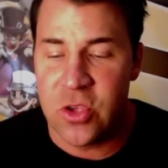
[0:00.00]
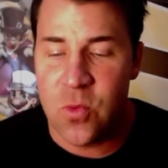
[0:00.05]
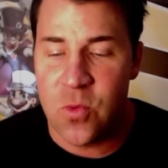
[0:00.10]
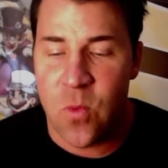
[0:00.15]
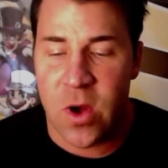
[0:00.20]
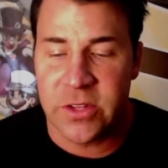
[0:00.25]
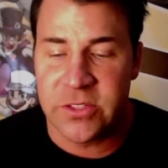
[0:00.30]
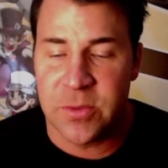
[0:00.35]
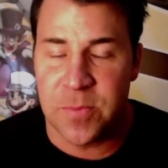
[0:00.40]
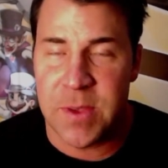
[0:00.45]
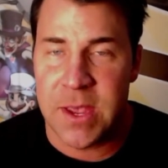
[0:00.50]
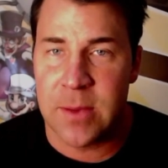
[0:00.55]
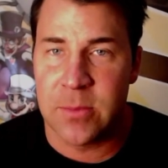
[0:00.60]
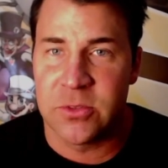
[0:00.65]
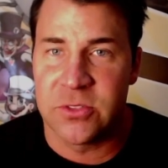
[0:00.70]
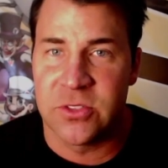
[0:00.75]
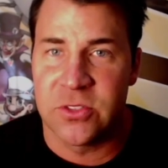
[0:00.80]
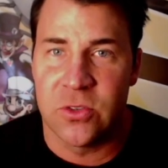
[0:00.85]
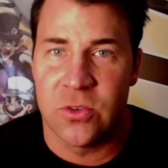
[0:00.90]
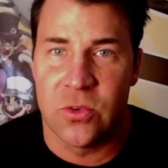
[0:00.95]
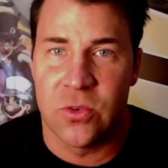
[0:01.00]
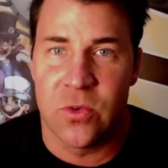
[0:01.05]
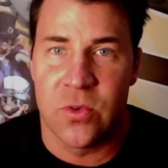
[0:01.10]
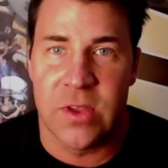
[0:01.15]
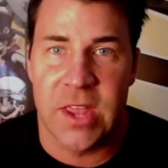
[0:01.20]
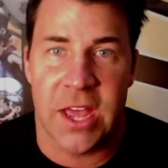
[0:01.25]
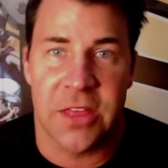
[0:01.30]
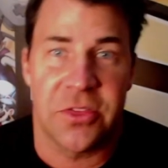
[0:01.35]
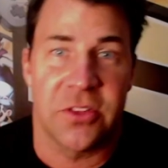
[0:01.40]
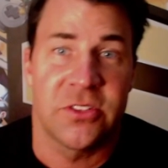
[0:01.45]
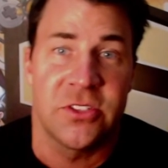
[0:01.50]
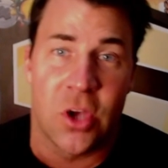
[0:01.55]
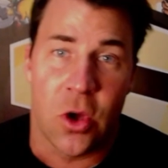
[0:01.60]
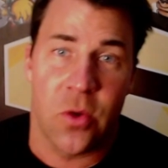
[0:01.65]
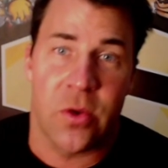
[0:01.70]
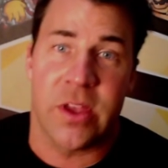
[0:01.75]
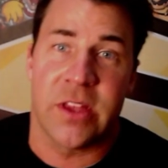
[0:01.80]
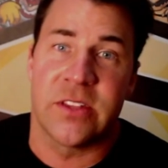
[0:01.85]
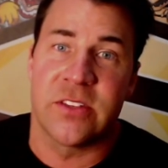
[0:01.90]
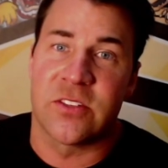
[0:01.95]
want to be able to get the
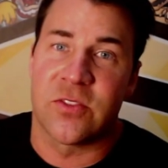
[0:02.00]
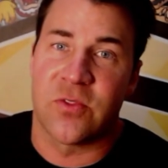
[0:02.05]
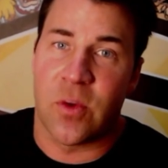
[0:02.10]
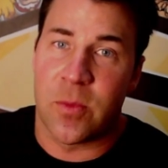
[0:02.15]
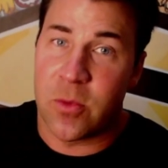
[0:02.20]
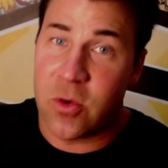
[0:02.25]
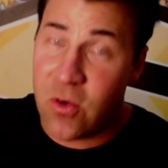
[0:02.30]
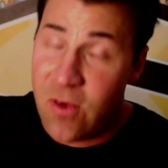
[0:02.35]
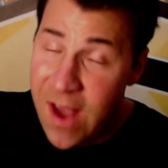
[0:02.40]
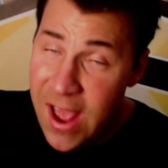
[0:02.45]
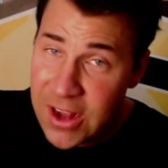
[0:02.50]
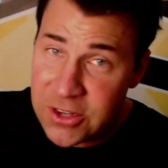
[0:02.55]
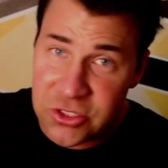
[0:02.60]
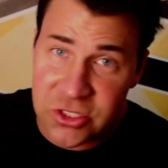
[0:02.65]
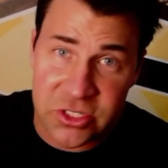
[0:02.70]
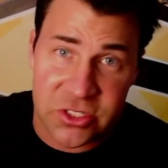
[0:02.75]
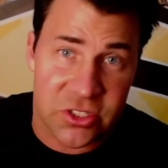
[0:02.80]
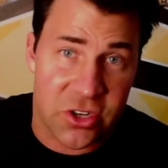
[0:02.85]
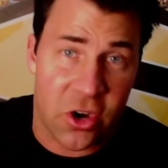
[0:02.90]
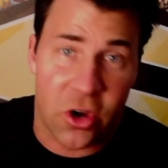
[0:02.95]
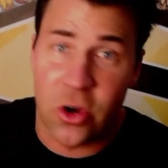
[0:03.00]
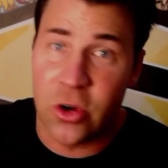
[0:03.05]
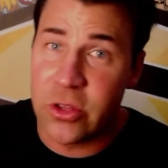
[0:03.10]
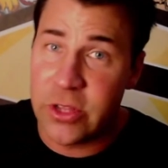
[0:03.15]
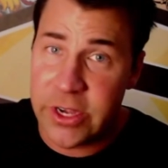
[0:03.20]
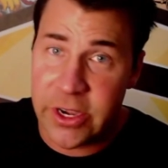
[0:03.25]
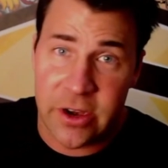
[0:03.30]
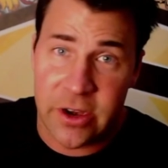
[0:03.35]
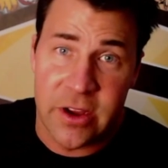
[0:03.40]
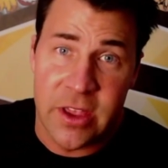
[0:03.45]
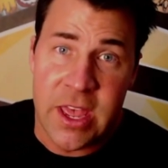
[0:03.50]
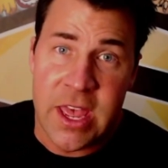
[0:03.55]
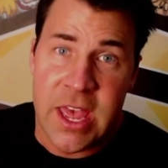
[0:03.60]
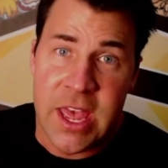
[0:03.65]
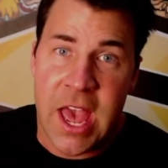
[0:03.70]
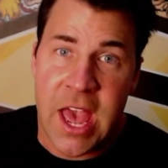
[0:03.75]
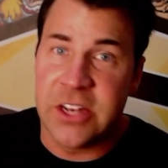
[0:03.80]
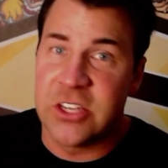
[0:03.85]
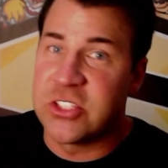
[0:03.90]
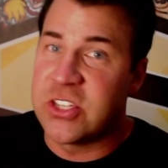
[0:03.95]
tokens from crashes earlier
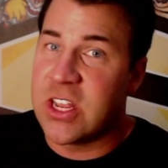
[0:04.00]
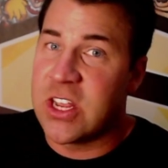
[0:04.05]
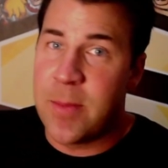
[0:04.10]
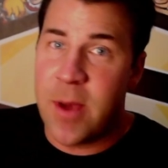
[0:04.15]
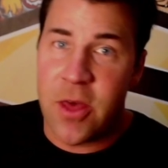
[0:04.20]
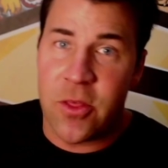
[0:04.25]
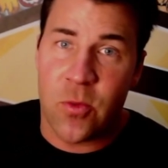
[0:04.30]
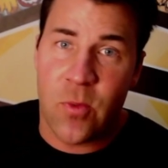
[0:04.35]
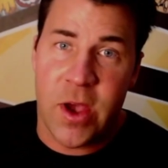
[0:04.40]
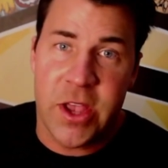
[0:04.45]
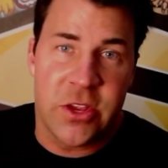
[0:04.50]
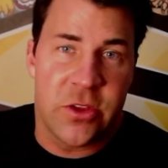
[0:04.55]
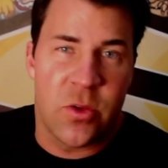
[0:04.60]
and just get them out of the way,